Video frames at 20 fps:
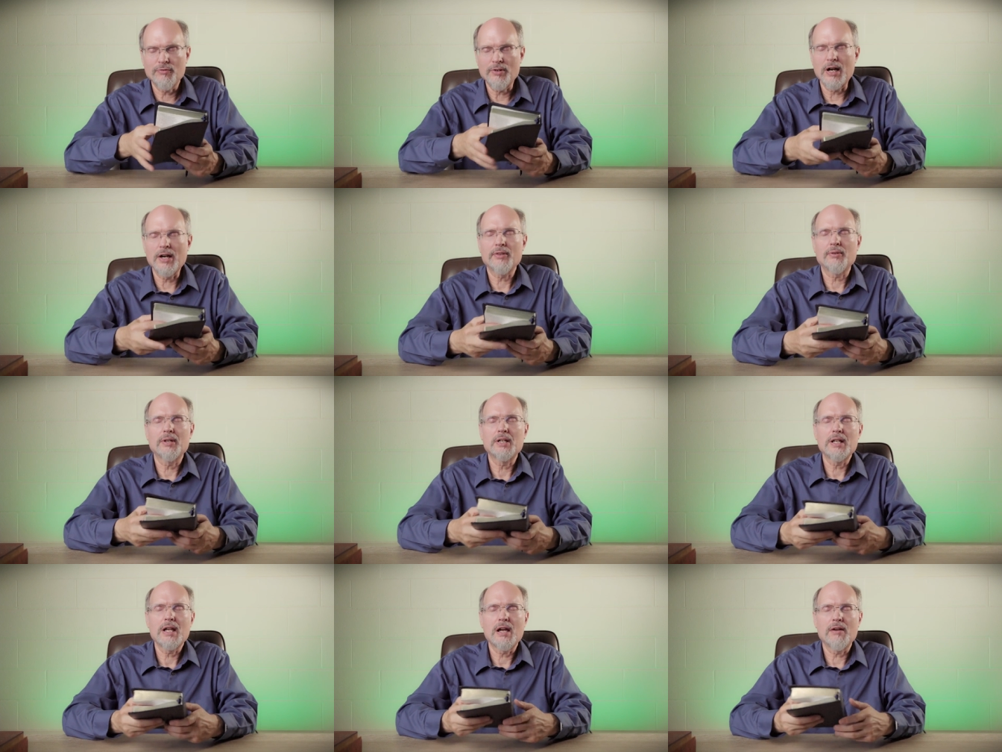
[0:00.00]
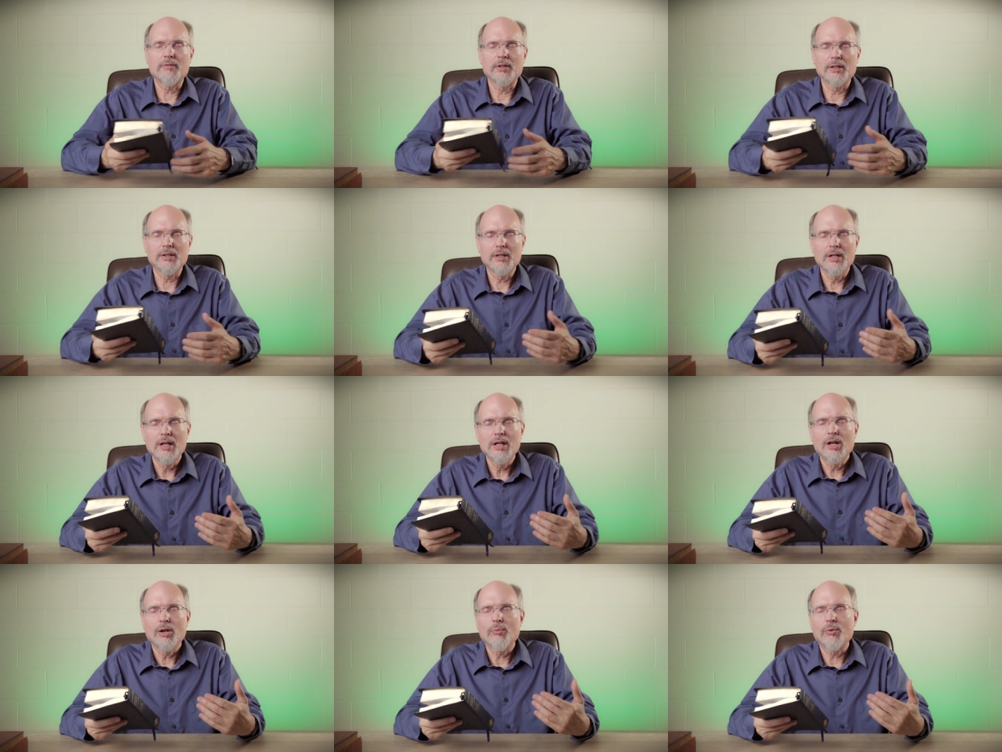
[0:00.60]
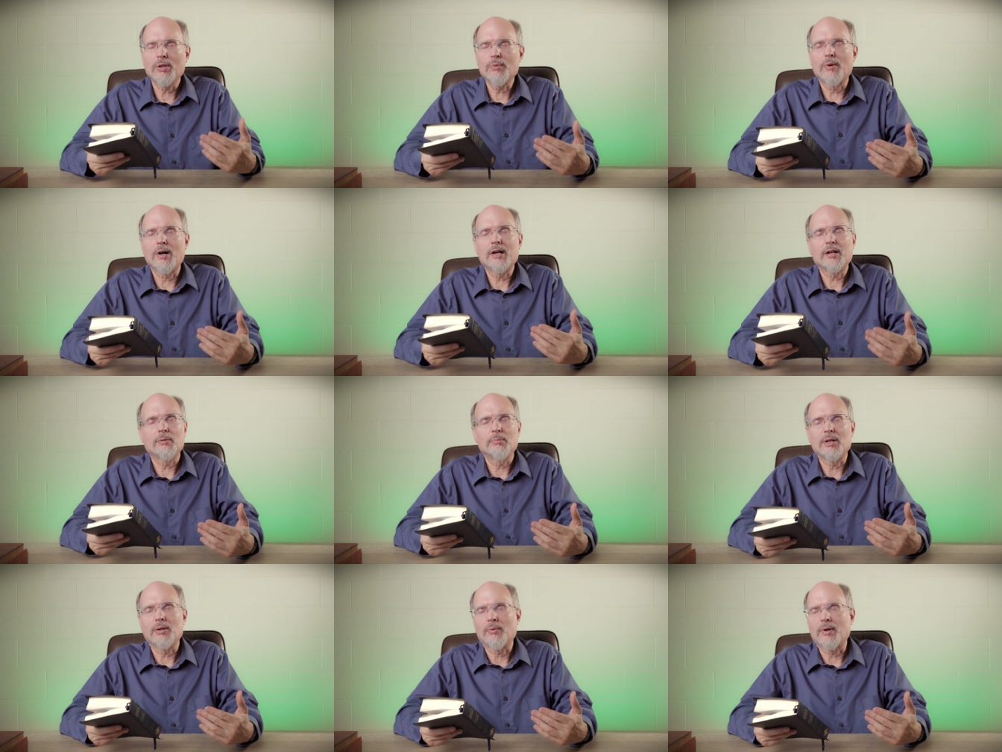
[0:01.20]
Father in heaven, we
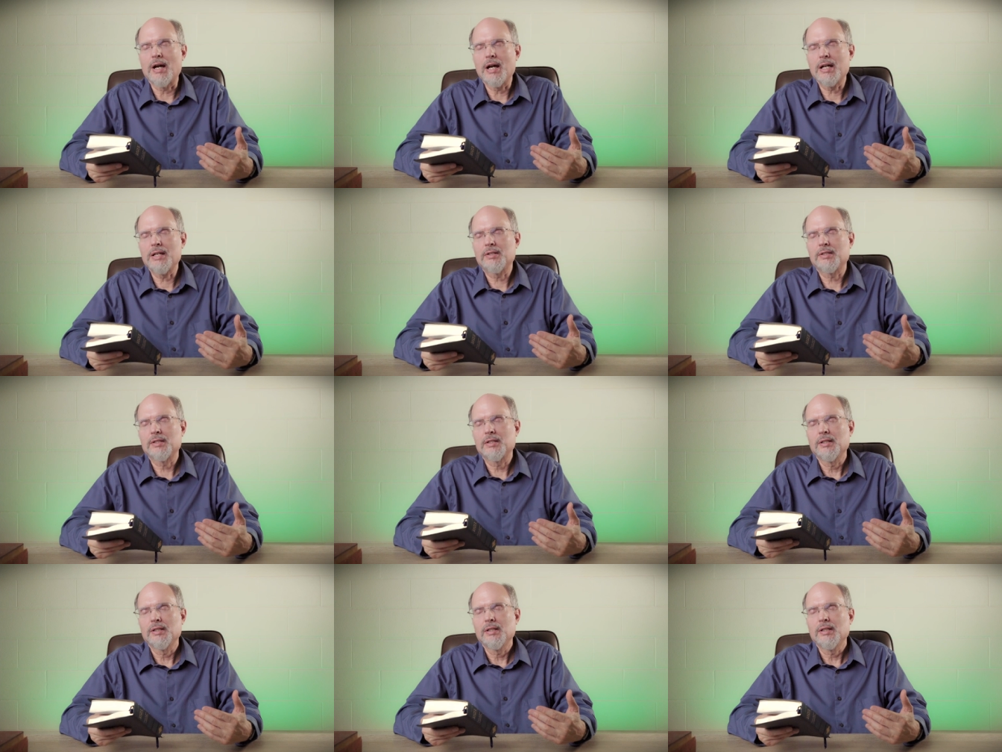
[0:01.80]
want to be right.